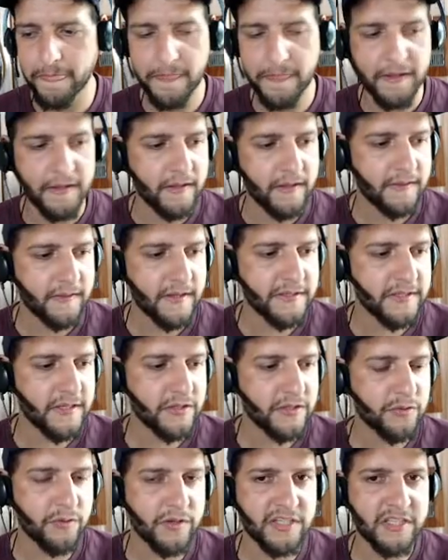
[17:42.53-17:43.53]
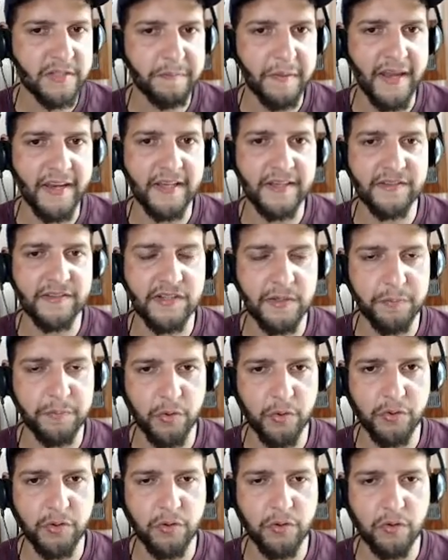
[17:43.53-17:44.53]
This is your spanning tree
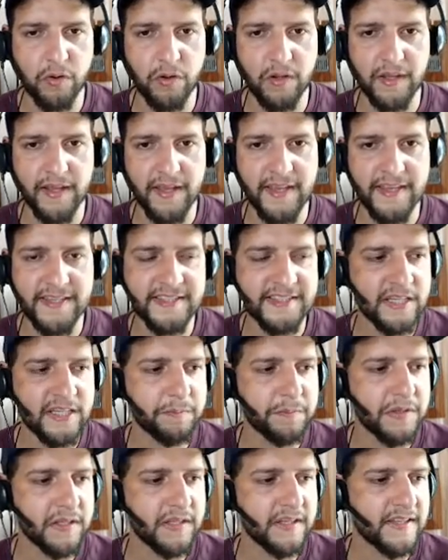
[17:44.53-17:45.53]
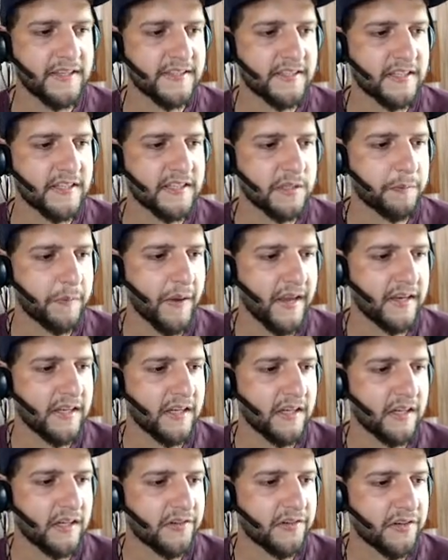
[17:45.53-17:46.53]
protocol, STP is
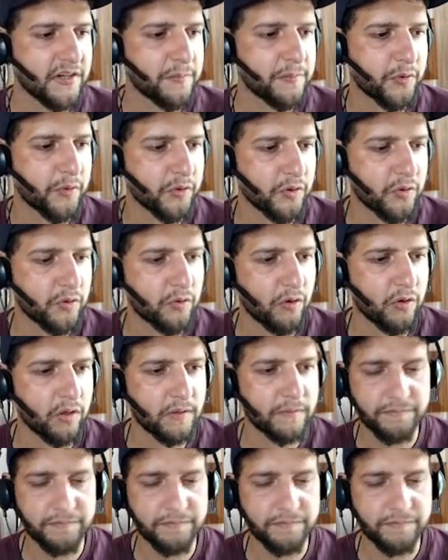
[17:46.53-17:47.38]
spanning tree protocol.